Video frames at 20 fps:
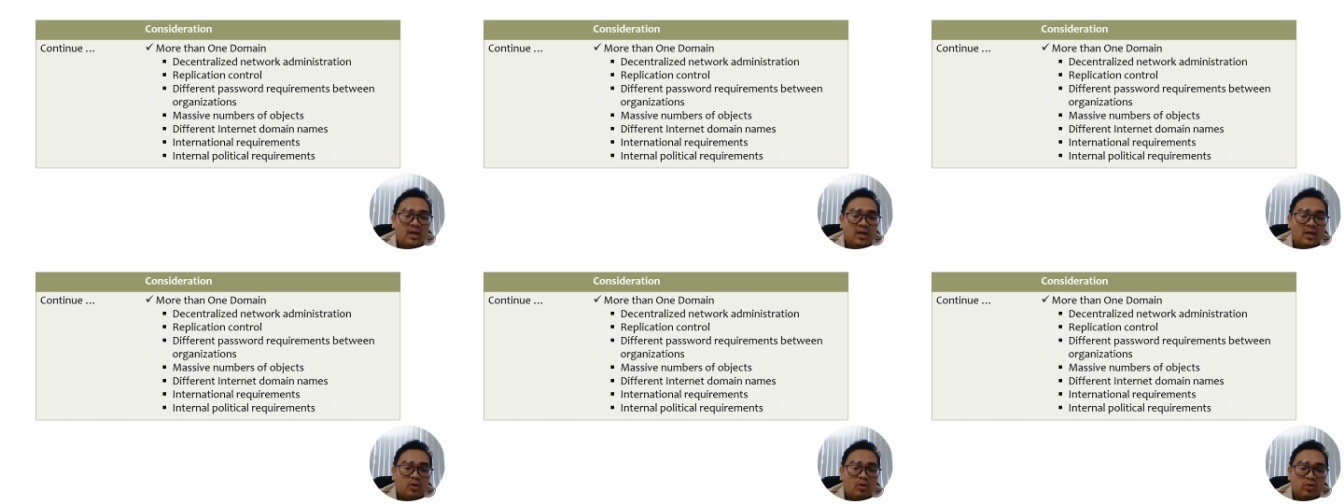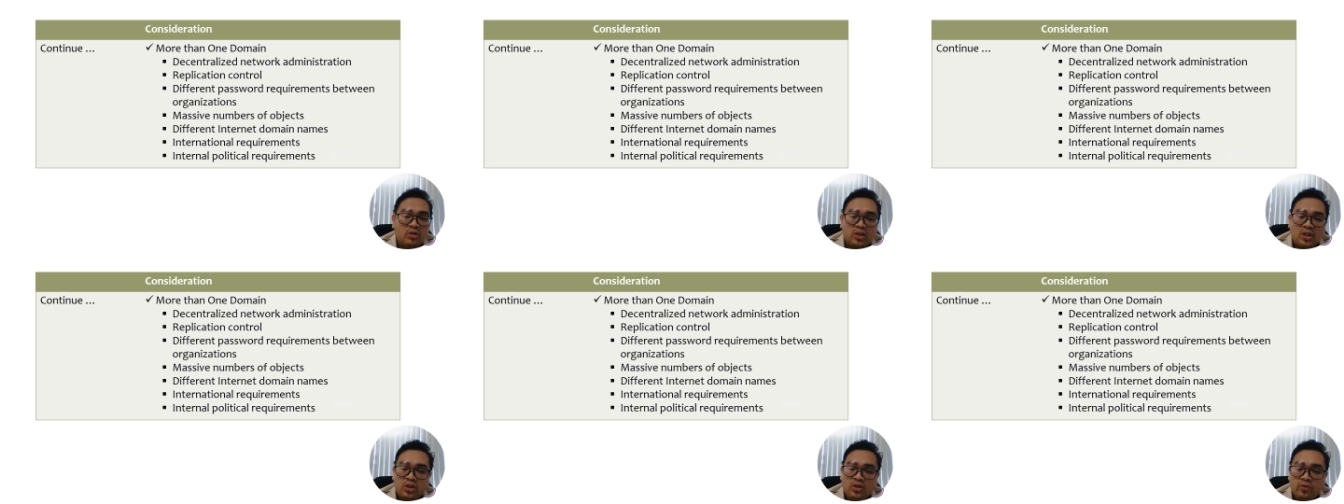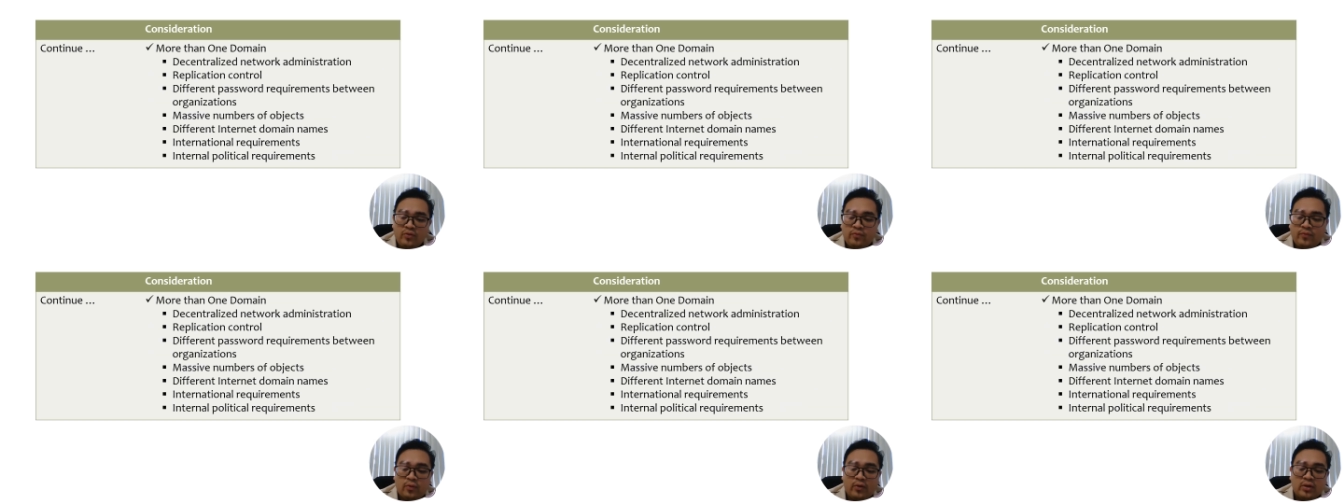Continue
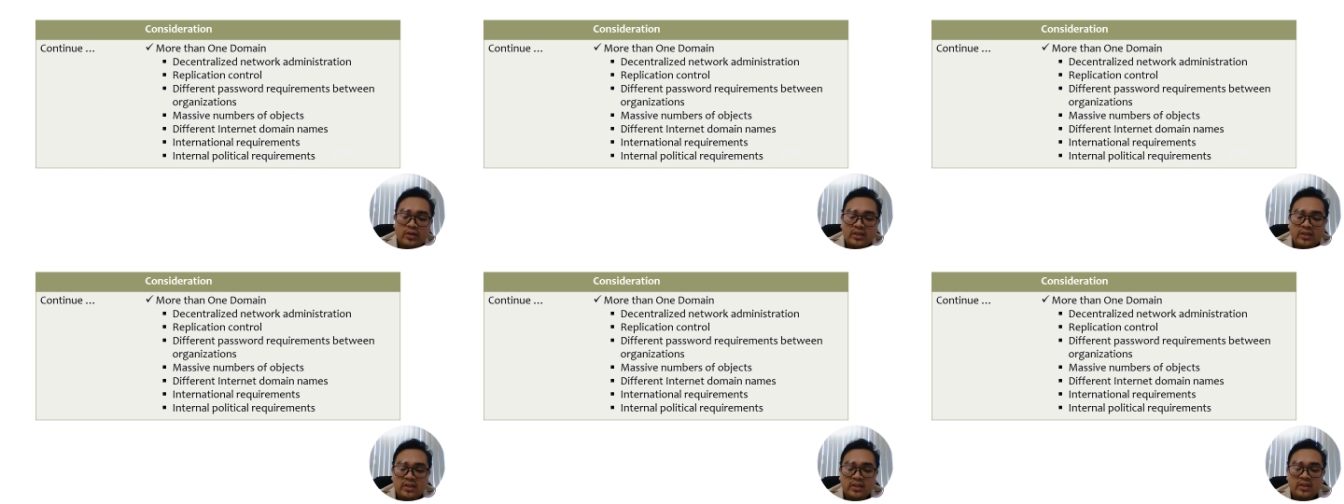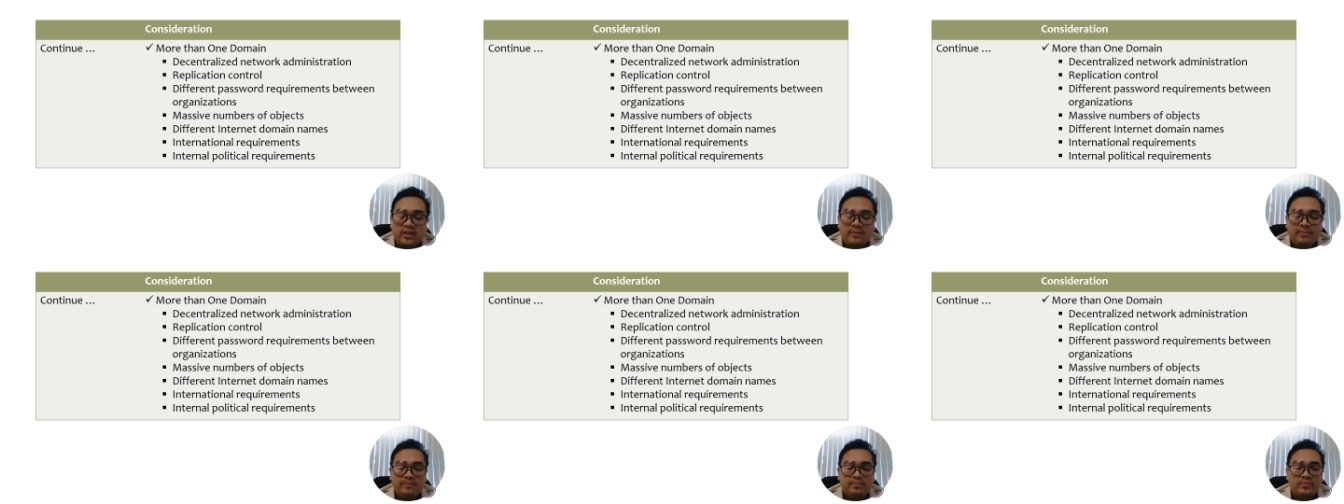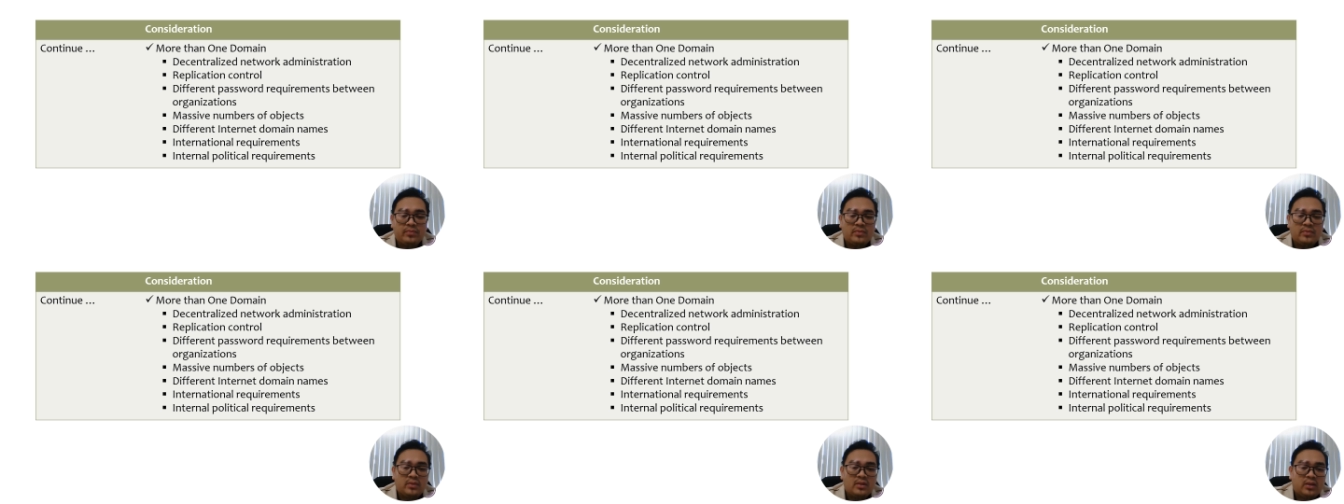for
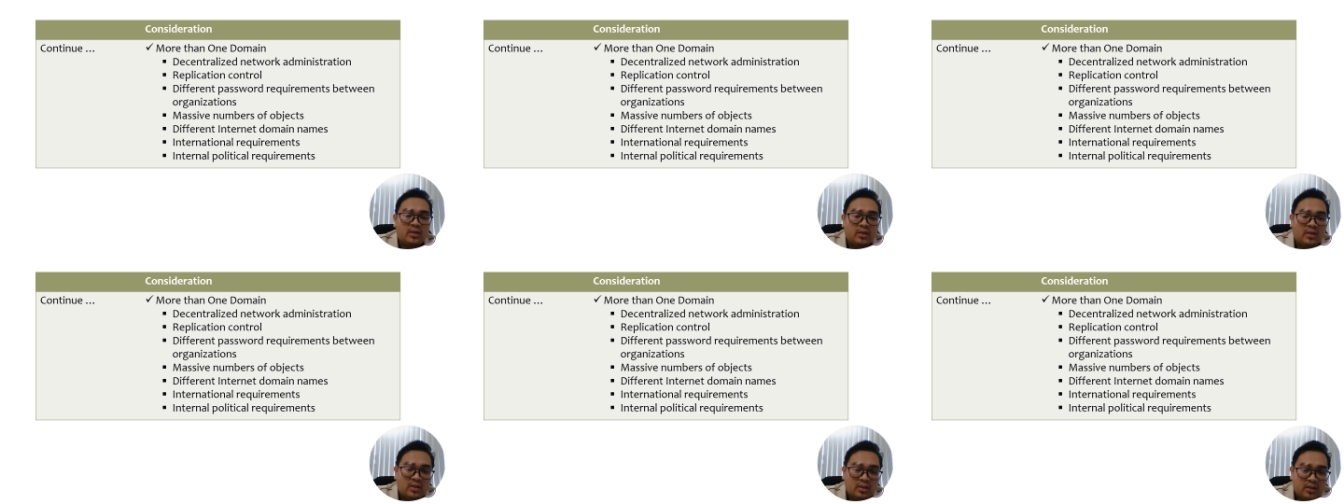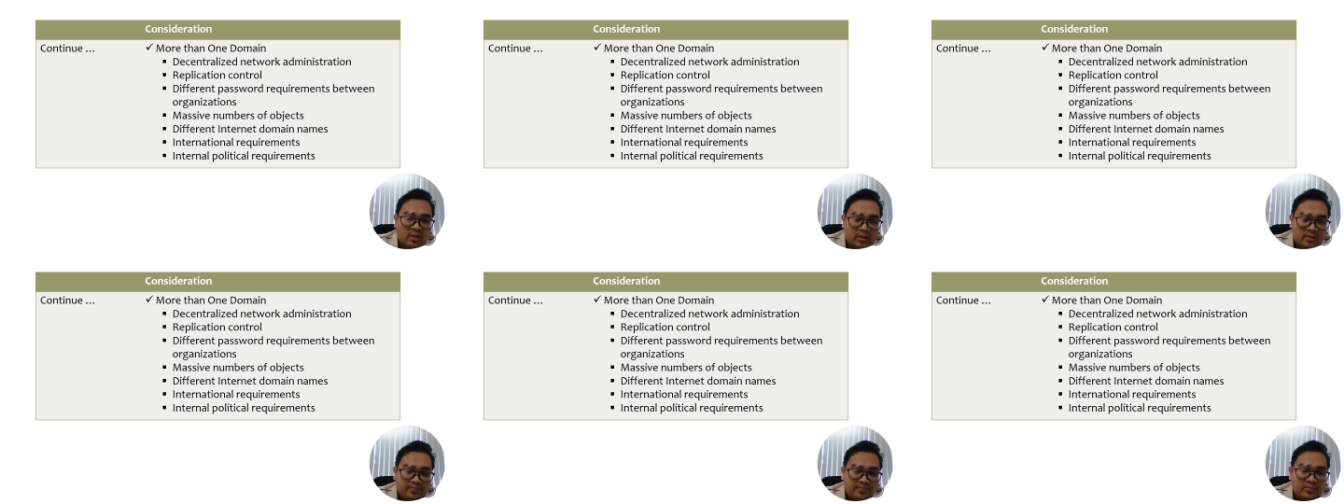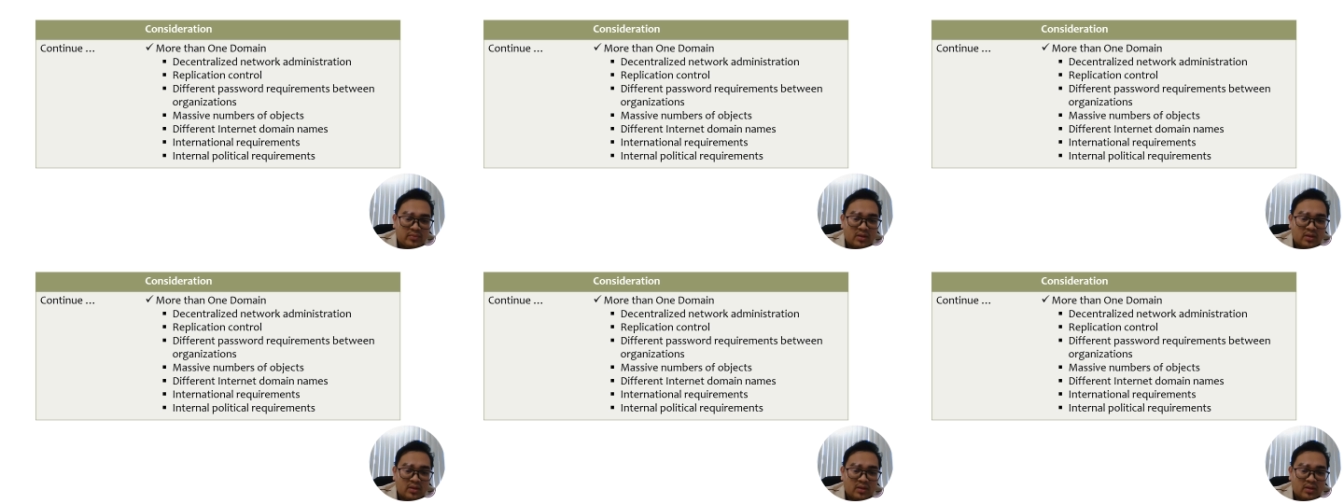uh,